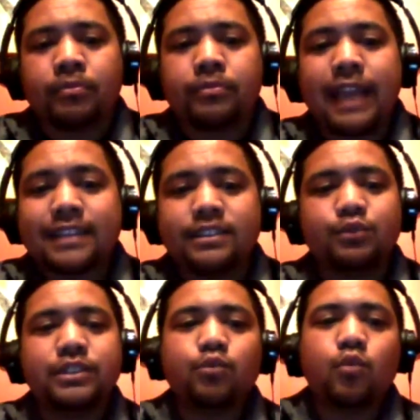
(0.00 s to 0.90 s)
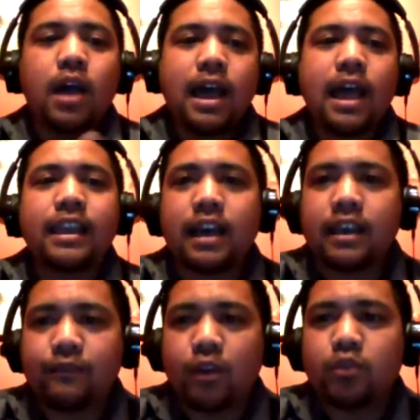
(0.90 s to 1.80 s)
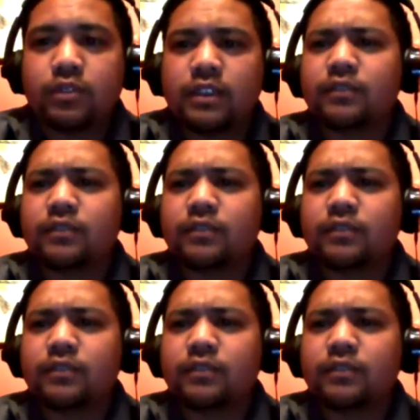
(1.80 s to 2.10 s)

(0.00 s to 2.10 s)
that's the reason why I got involved with it.